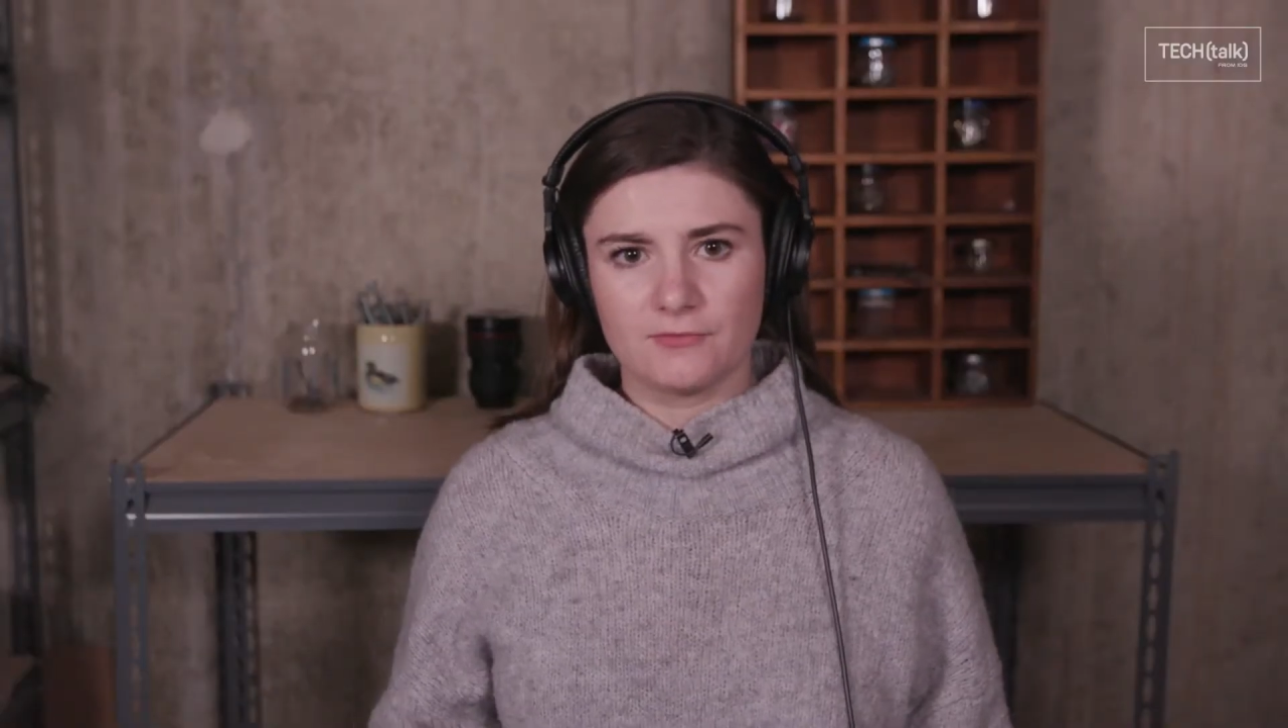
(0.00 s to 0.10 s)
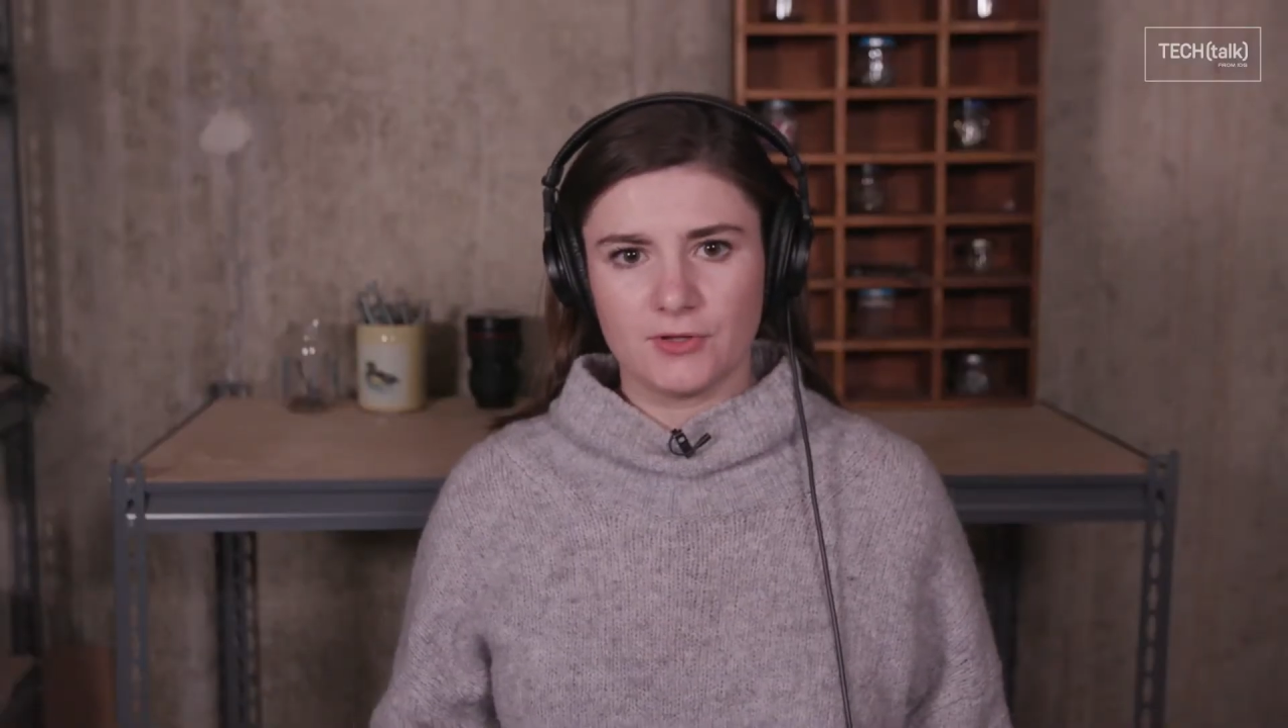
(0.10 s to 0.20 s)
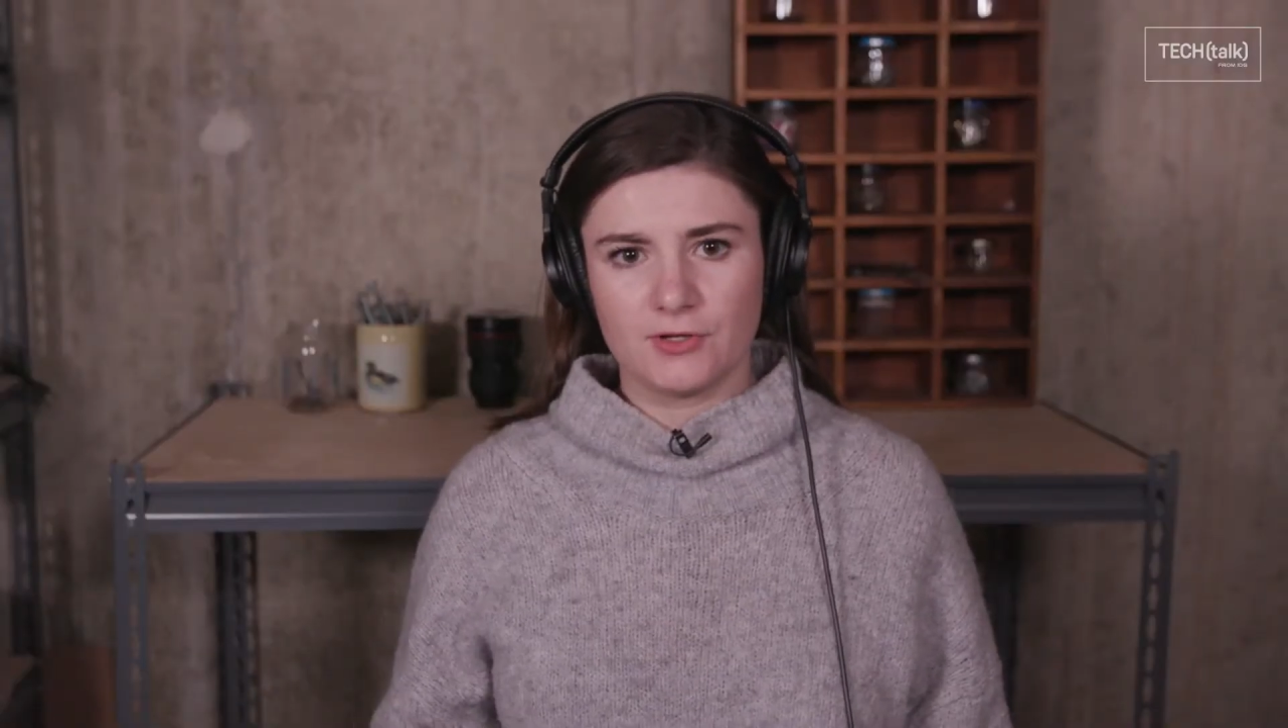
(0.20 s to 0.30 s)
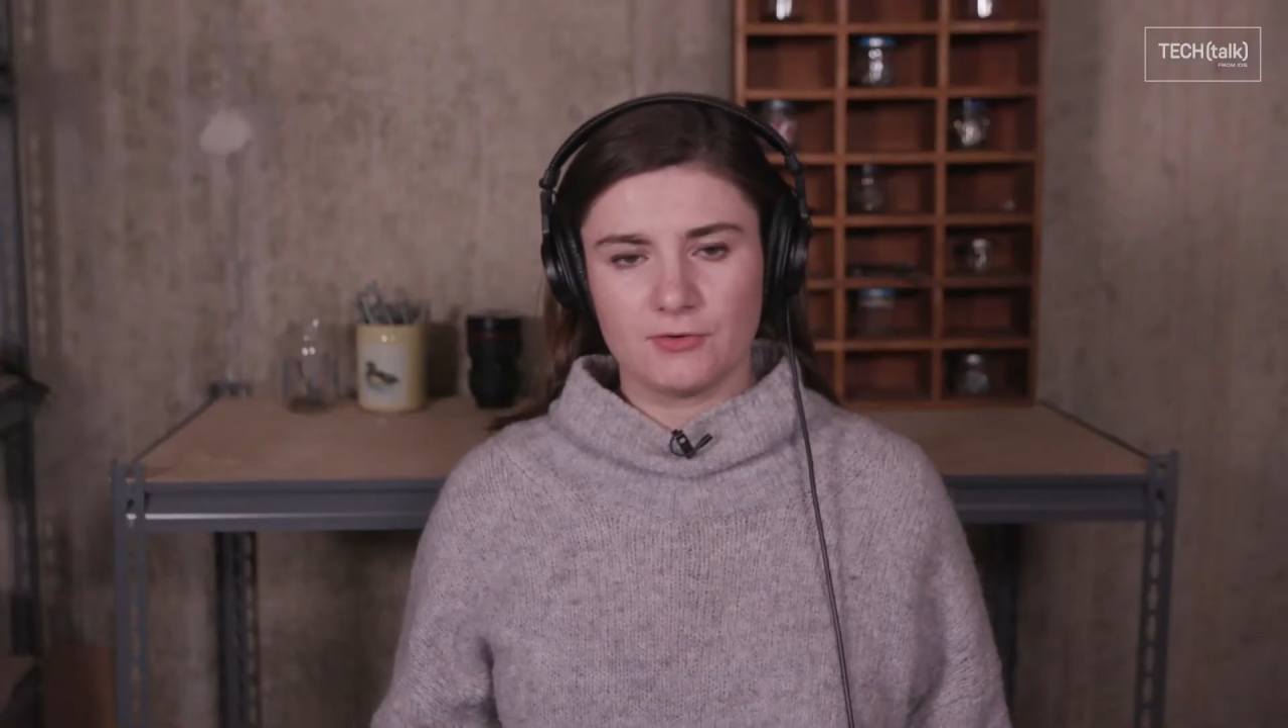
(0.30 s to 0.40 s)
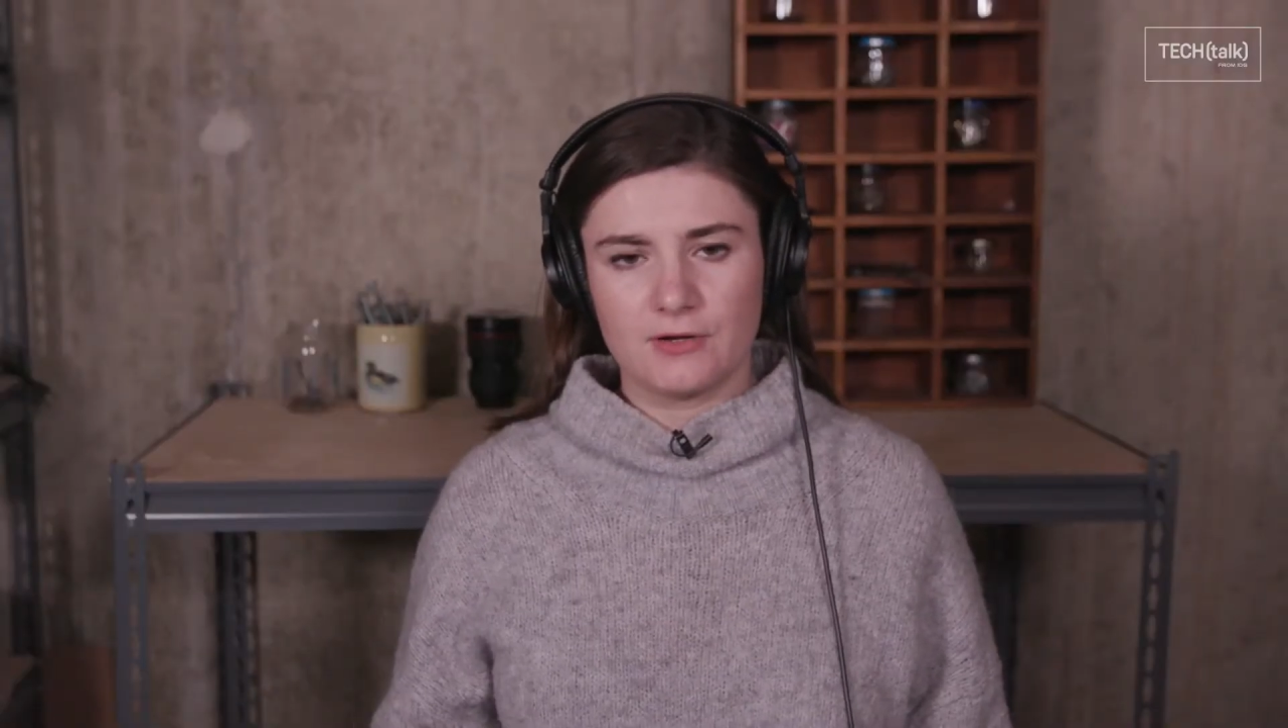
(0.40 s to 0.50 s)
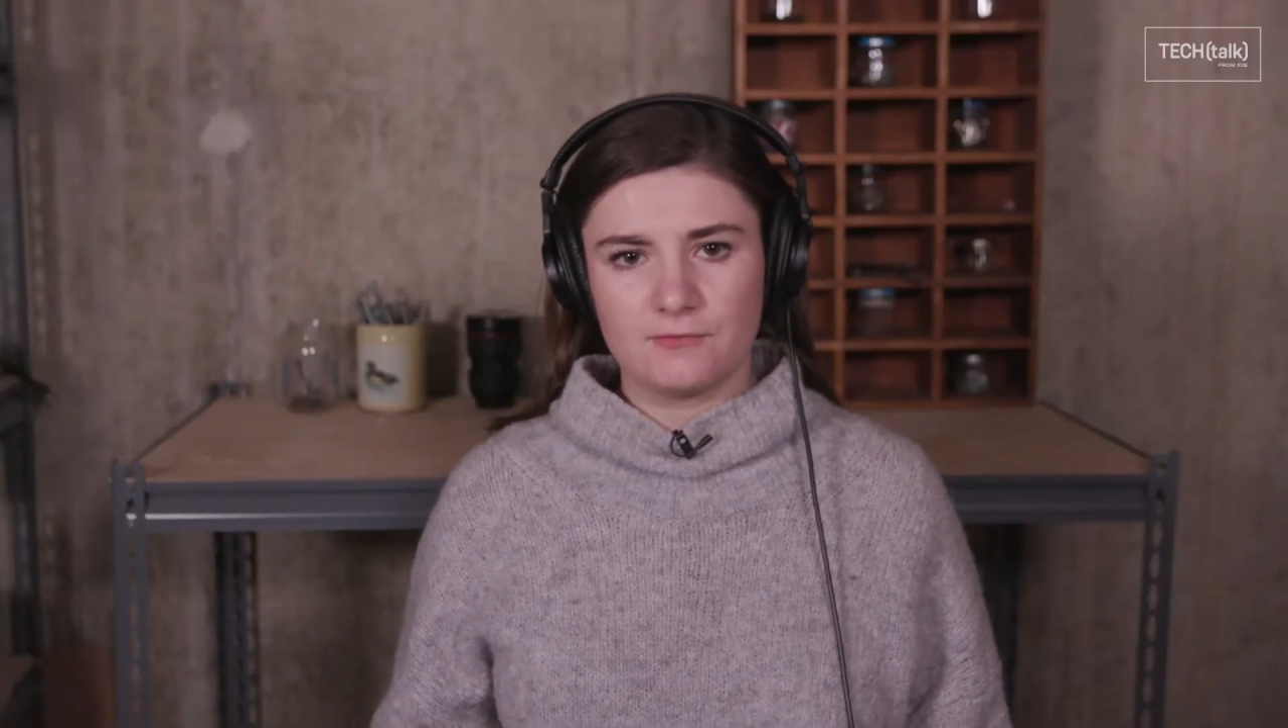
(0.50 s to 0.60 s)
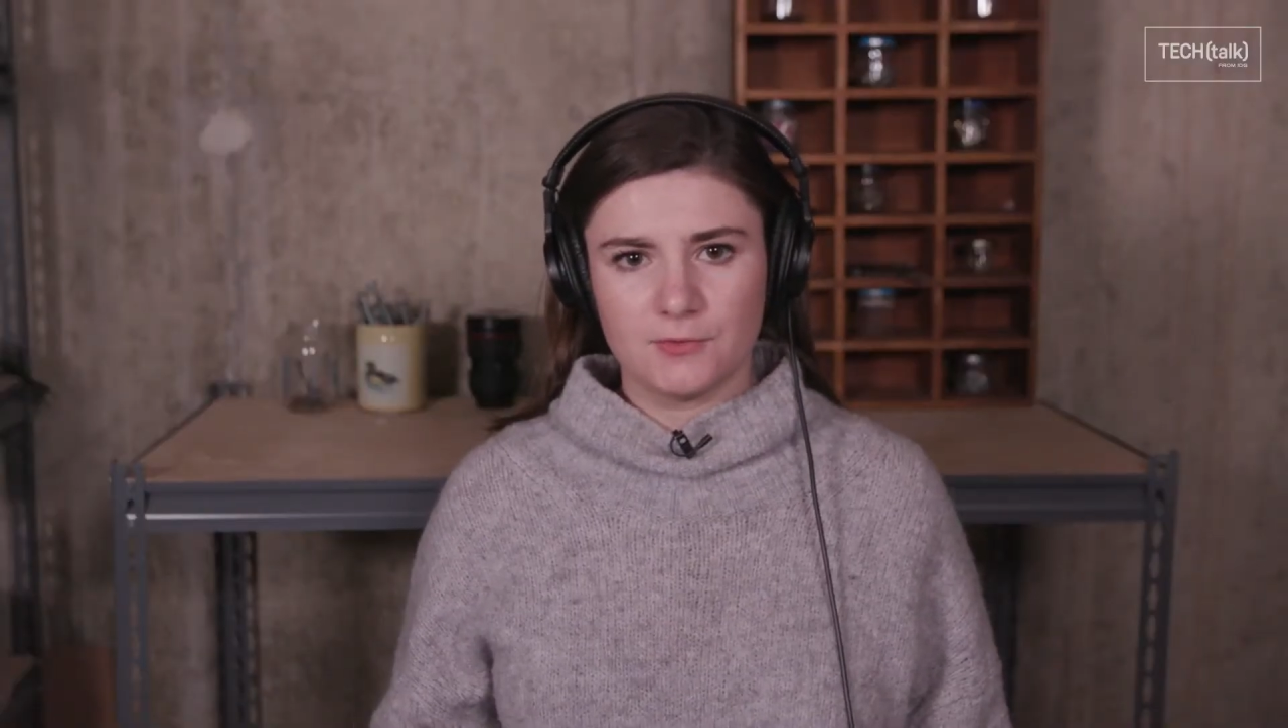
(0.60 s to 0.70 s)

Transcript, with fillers: a really great